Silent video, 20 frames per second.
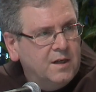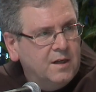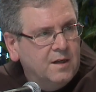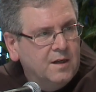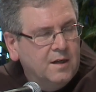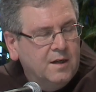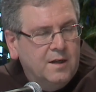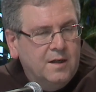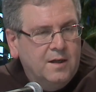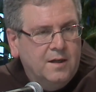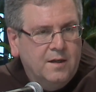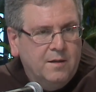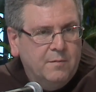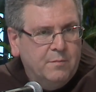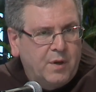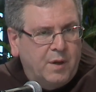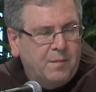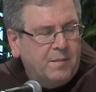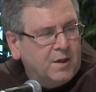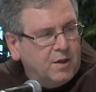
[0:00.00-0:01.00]
that,
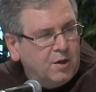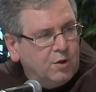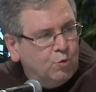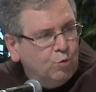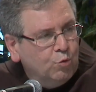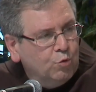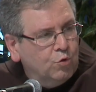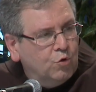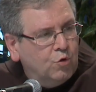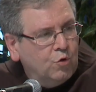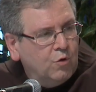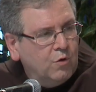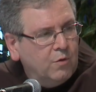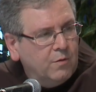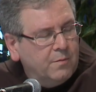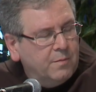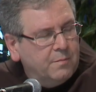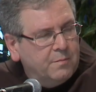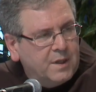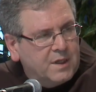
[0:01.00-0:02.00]
of course,